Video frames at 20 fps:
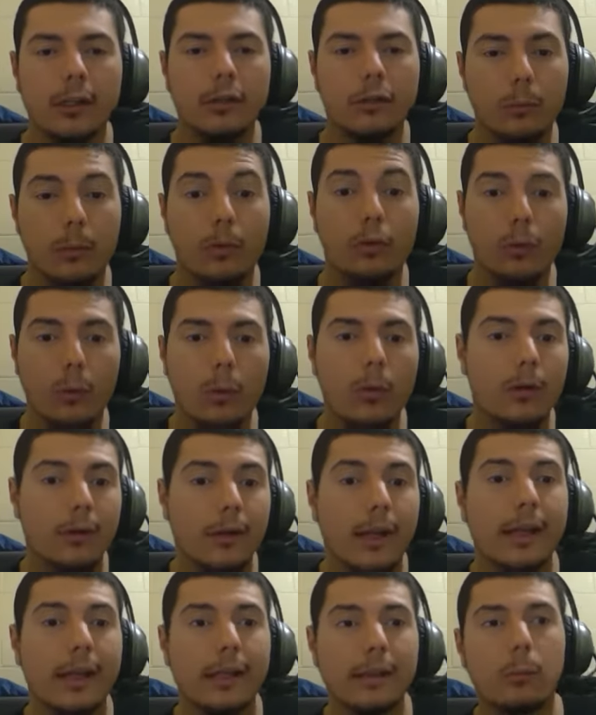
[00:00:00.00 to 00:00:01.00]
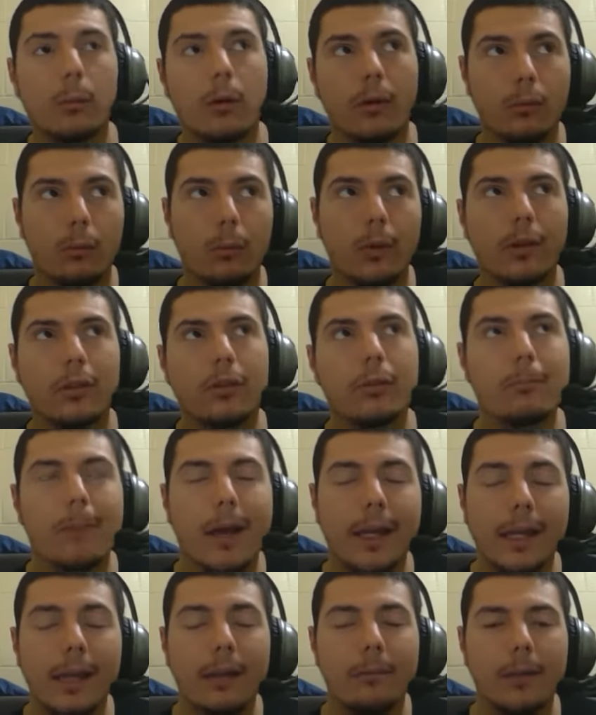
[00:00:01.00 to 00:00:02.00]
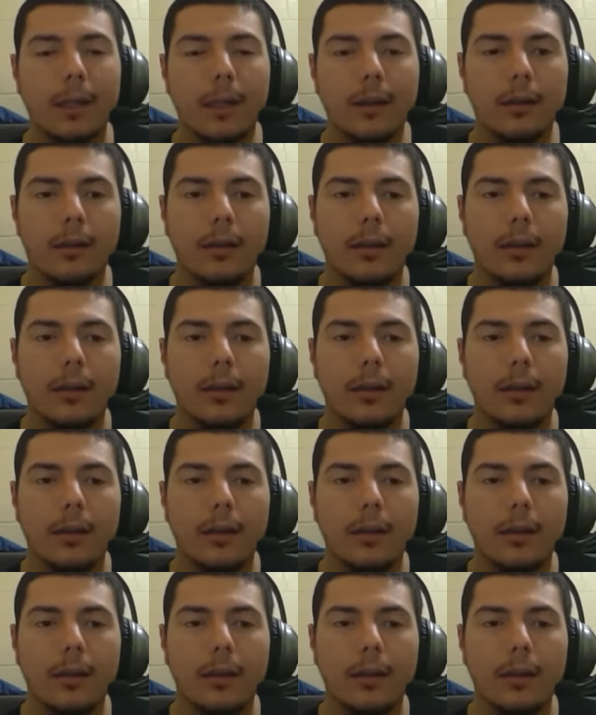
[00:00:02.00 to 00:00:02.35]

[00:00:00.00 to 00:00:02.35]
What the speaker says: into a scorer that he was with Miami,